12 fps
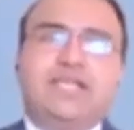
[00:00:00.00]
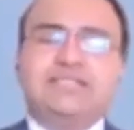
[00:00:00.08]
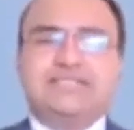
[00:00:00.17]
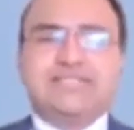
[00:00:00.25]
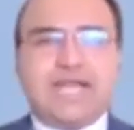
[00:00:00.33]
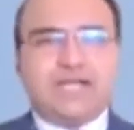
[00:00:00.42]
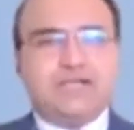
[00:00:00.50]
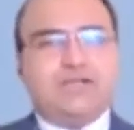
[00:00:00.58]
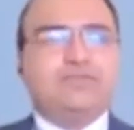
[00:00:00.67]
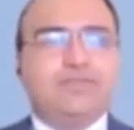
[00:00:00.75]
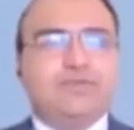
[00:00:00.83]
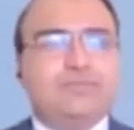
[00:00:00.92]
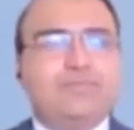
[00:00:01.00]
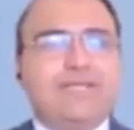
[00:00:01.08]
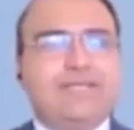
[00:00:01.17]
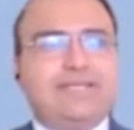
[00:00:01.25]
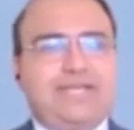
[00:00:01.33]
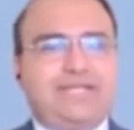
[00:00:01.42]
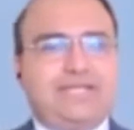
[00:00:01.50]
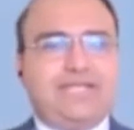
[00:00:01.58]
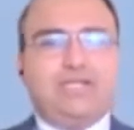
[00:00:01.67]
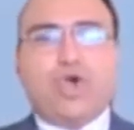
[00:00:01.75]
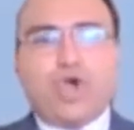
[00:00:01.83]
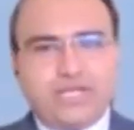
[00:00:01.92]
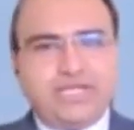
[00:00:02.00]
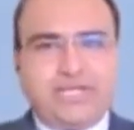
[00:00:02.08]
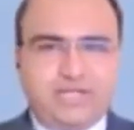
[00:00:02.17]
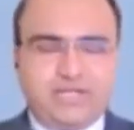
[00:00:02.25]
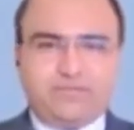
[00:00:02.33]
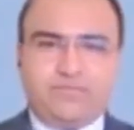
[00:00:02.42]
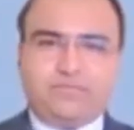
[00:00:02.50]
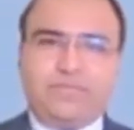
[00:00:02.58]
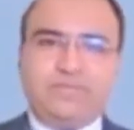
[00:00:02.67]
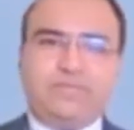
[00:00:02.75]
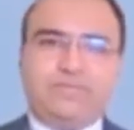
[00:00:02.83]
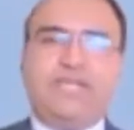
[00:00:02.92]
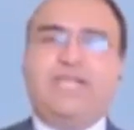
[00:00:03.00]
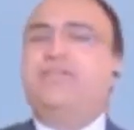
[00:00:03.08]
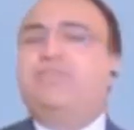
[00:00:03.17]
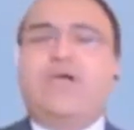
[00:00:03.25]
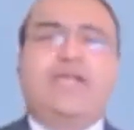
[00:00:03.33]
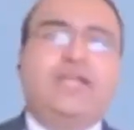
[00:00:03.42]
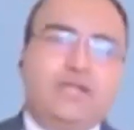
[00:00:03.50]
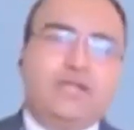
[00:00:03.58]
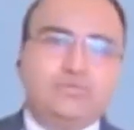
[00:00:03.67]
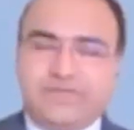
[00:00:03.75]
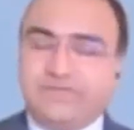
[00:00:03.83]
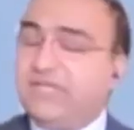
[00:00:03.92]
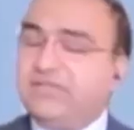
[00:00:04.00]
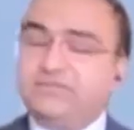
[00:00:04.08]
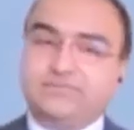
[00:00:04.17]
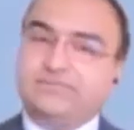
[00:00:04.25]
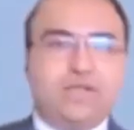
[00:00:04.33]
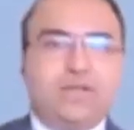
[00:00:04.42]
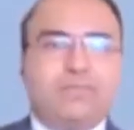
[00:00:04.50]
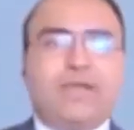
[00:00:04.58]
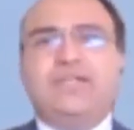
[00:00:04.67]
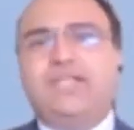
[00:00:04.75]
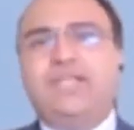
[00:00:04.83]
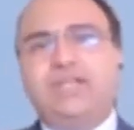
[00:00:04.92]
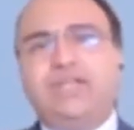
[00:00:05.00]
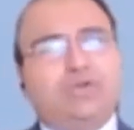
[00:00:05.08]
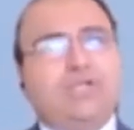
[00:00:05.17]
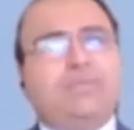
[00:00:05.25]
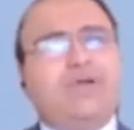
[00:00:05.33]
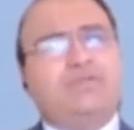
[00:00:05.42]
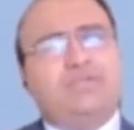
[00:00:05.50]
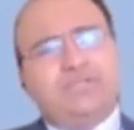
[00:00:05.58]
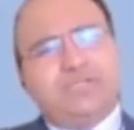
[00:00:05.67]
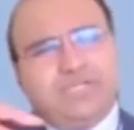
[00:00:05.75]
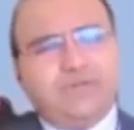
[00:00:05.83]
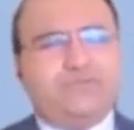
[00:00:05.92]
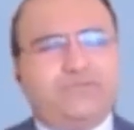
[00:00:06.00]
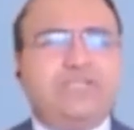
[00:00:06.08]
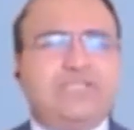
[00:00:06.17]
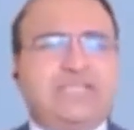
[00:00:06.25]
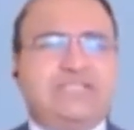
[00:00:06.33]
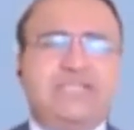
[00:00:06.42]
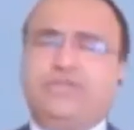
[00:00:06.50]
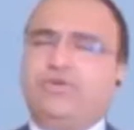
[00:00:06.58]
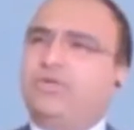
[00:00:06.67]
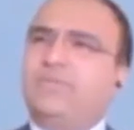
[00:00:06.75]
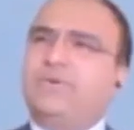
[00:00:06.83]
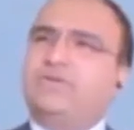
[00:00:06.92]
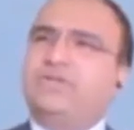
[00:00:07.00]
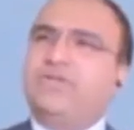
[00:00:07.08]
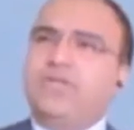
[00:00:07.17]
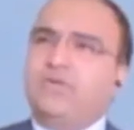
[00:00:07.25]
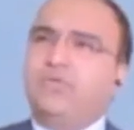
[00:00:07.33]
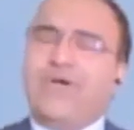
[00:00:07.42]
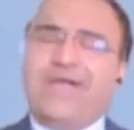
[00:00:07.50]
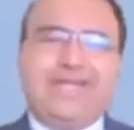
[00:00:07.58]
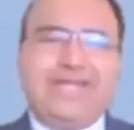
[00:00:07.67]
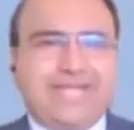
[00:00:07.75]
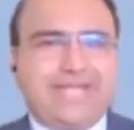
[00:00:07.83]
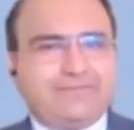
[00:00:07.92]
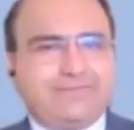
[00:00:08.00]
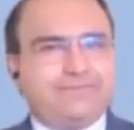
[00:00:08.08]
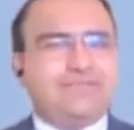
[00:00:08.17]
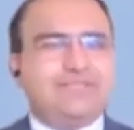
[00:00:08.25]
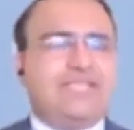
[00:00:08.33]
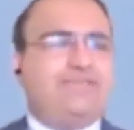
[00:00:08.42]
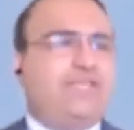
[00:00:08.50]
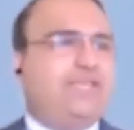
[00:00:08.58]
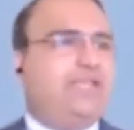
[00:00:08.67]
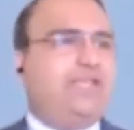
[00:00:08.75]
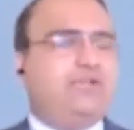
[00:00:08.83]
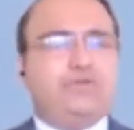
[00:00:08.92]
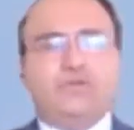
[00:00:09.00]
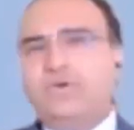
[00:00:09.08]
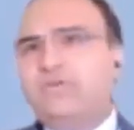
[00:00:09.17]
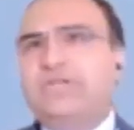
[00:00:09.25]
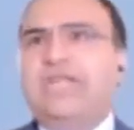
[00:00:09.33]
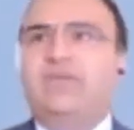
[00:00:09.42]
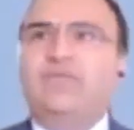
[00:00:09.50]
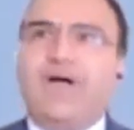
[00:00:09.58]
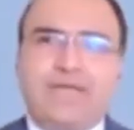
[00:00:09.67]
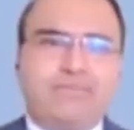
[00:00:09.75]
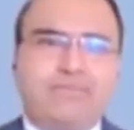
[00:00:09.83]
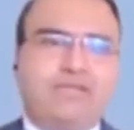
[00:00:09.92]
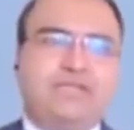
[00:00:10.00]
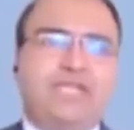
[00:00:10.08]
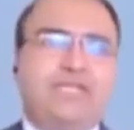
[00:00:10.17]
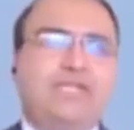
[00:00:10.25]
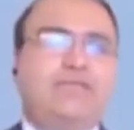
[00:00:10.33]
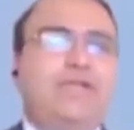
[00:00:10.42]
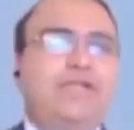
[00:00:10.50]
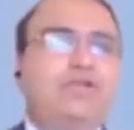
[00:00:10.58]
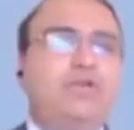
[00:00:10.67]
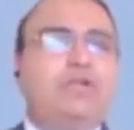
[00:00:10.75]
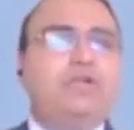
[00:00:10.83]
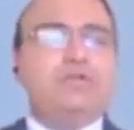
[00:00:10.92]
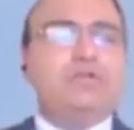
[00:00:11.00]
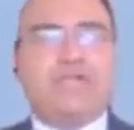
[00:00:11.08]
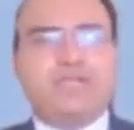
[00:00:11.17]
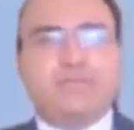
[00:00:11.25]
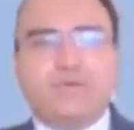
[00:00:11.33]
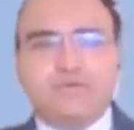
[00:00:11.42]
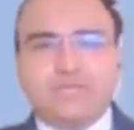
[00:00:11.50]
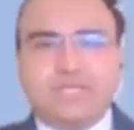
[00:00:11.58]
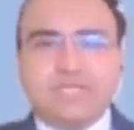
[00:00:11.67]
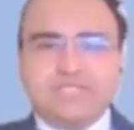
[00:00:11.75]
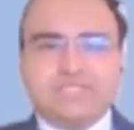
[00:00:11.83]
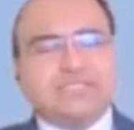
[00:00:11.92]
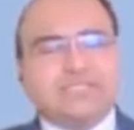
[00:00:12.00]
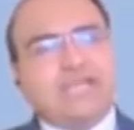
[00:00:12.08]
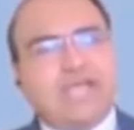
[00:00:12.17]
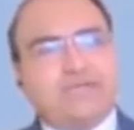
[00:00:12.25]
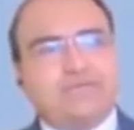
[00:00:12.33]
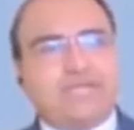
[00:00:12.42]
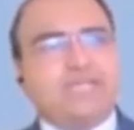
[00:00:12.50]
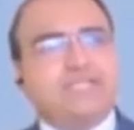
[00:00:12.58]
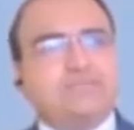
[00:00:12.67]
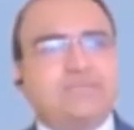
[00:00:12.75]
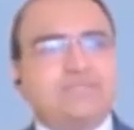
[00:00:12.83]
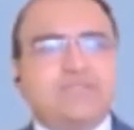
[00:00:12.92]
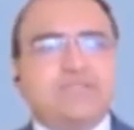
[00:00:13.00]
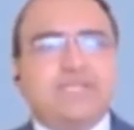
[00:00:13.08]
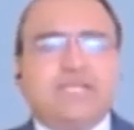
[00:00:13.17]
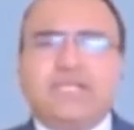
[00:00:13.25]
he started off by writing content for people he had no idea who they were. He wrote about different things. He wrote about wildlife saving. He wrote about environment. Then he went on to write about certain advertisements.